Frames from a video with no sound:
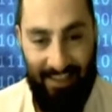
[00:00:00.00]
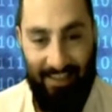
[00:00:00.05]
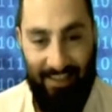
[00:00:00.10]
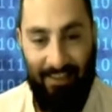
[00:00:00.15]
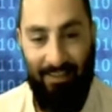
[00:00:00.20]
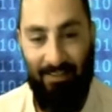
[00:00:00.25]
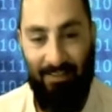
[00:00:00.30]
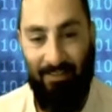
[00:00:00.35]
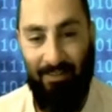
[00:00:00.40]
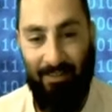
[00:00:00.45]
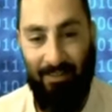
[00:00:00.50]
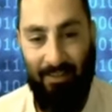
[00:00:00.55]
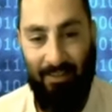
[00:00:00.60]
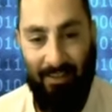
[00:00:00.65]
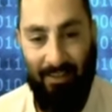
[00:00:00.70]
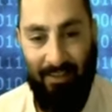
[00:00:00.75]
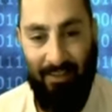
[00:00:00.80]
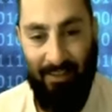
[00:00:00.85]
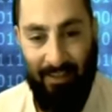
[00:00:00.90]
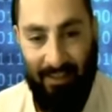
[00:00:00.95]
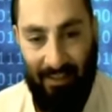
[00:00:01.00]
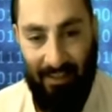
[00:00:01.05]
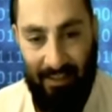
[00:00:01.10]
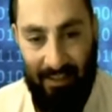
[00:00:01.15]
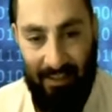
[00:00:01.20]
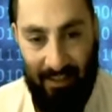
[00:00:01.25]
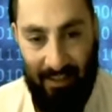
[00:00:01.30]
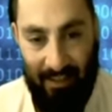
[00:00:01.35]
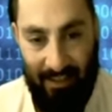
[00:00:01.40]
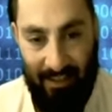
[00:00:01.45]

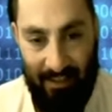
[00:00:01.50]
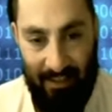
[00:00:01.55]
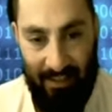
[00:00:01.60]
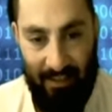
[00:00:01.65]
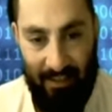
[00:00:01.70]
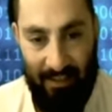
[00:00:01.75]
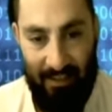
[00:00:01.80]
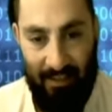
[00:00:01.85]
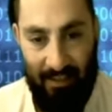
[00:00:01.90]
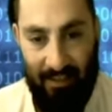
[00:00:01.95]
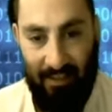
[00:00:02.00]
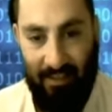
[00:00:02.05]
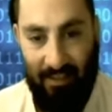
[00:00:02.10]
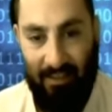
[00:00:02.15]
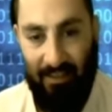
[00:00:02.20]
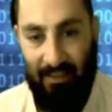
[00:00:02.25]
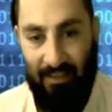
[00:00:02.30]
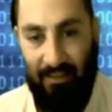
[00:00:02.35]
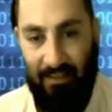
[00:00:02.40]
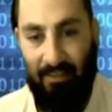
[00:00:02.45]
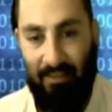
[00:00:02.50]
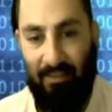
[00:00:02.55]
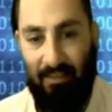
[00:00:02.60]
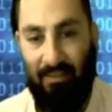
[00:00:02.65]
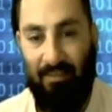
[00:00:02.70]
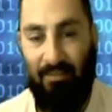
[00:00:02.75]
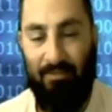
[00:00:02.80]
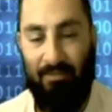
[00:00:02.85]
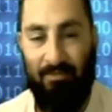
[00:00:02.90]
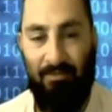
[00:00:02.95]

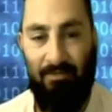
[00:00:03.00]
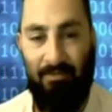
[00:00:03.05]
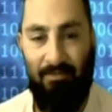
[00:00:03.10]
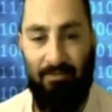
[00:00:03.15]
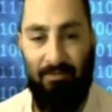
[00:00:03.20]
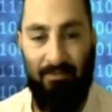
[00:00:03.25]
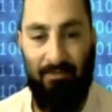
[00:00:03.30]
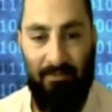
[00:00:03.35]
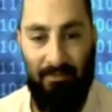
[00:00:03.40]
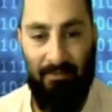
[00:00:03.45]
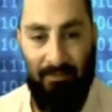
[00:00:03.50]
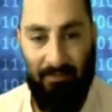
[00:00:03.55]
The person shown says nothing.